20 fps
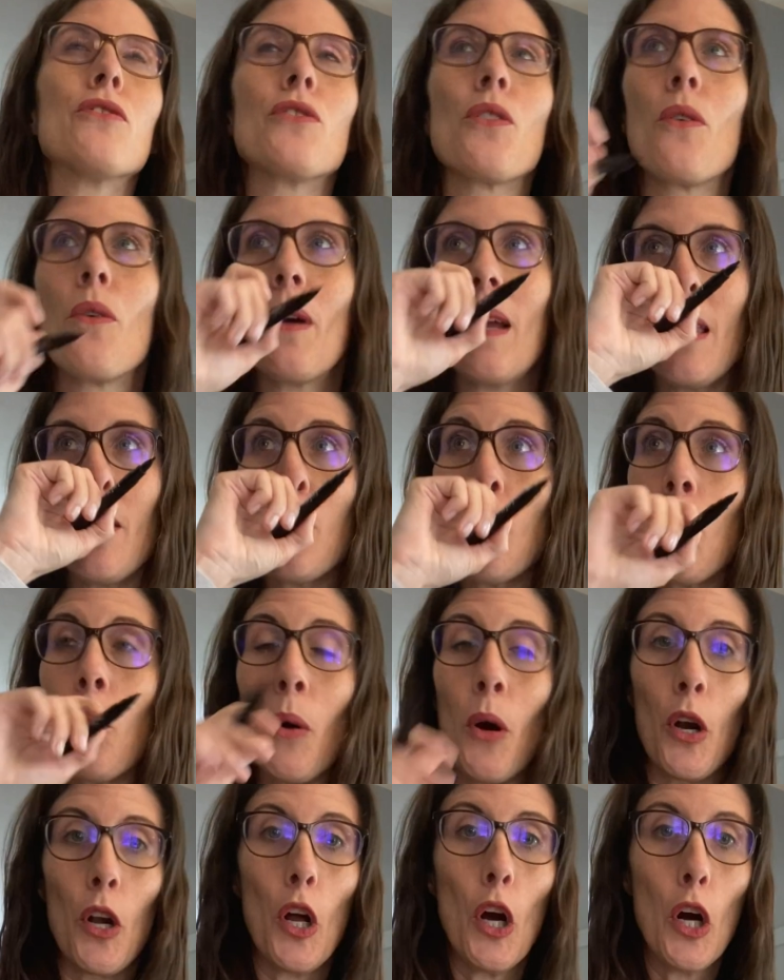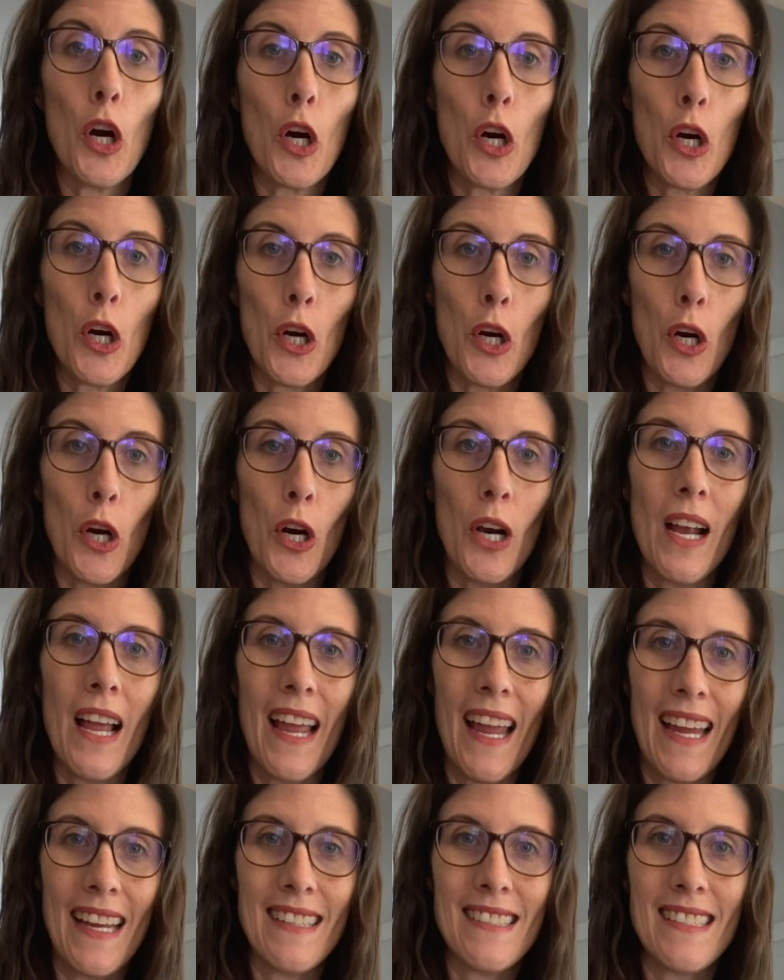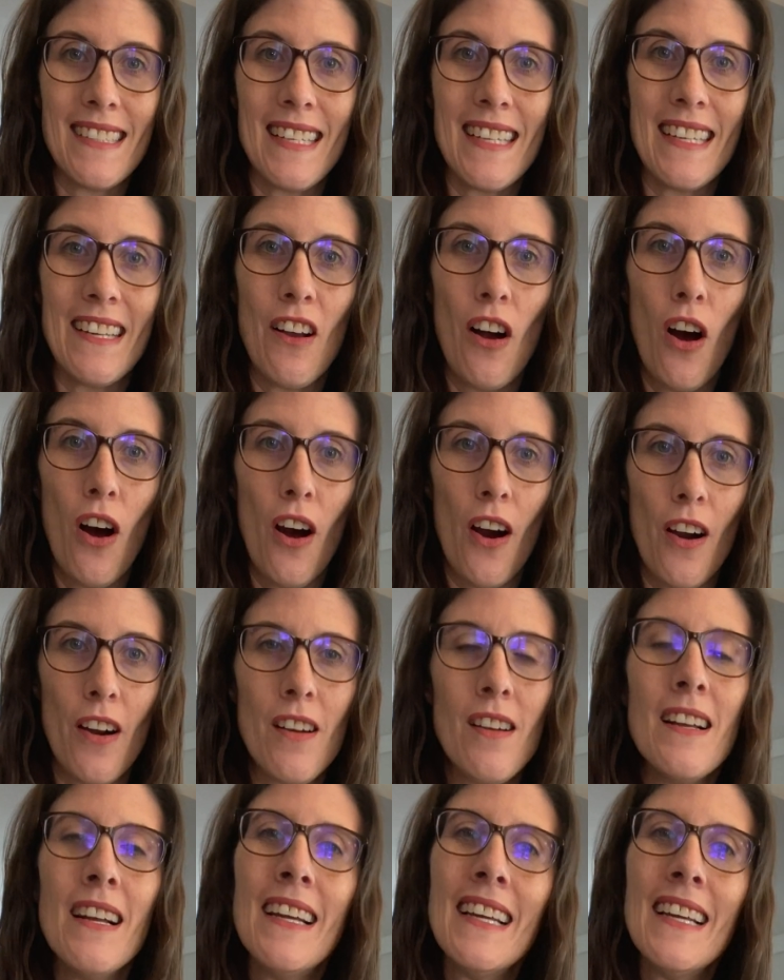So in the word her, H-E-R,